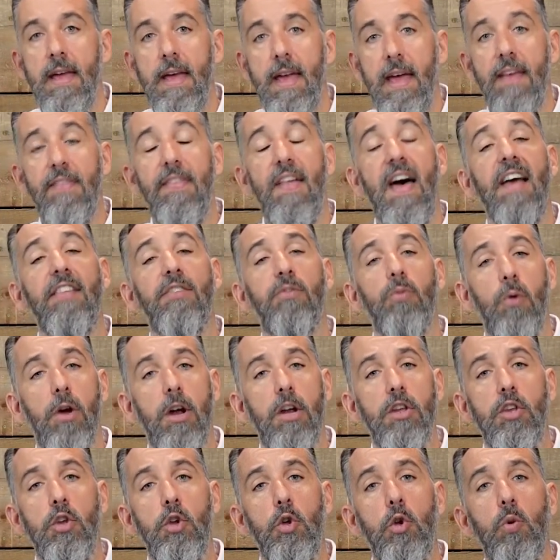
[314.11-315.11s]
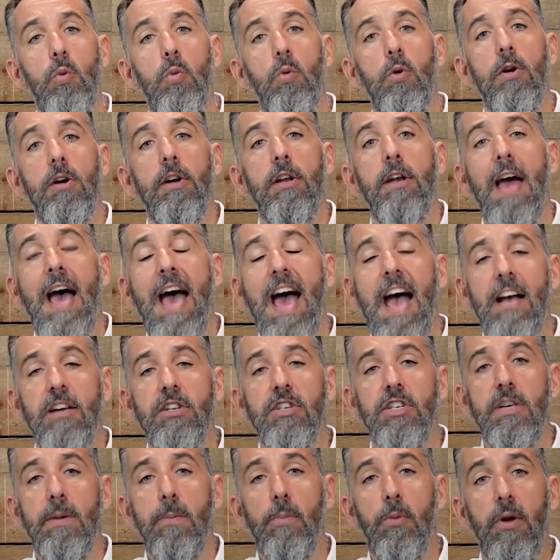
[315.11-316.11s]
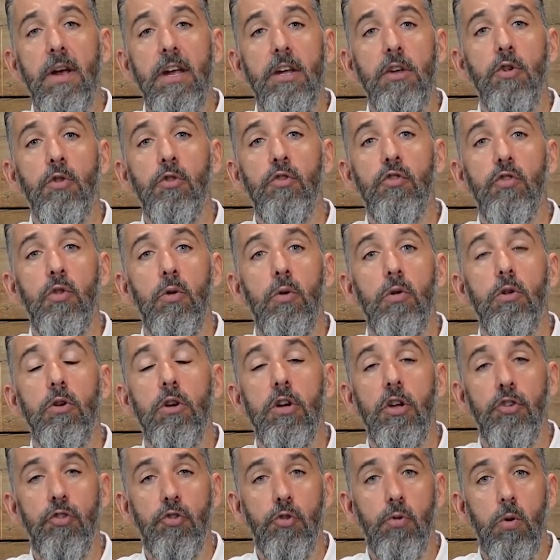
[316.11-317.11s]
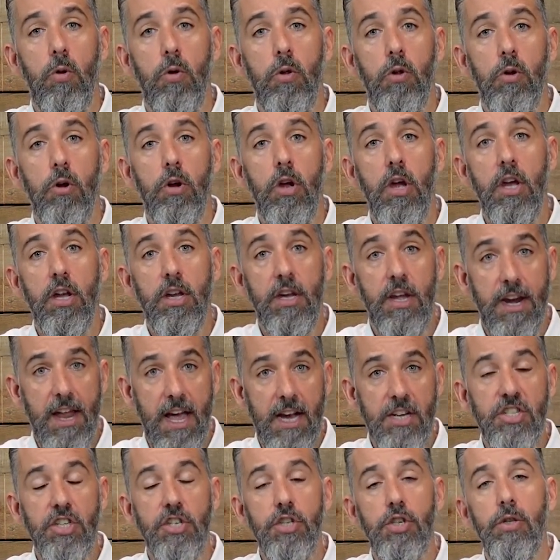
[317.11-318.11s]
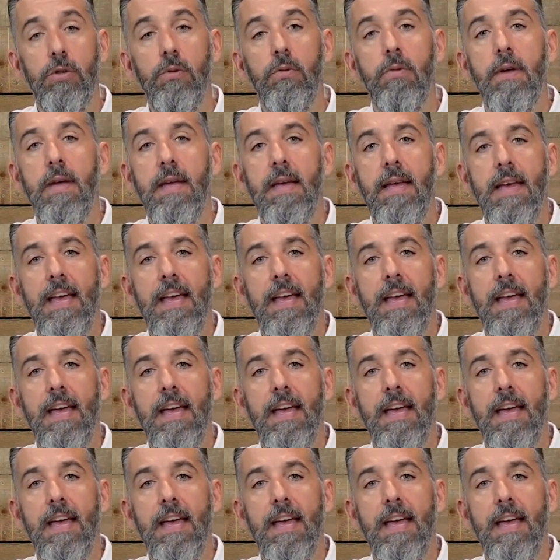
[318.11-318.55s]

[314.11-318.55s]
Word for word: And that's where you would actually bring your solar controller connection to,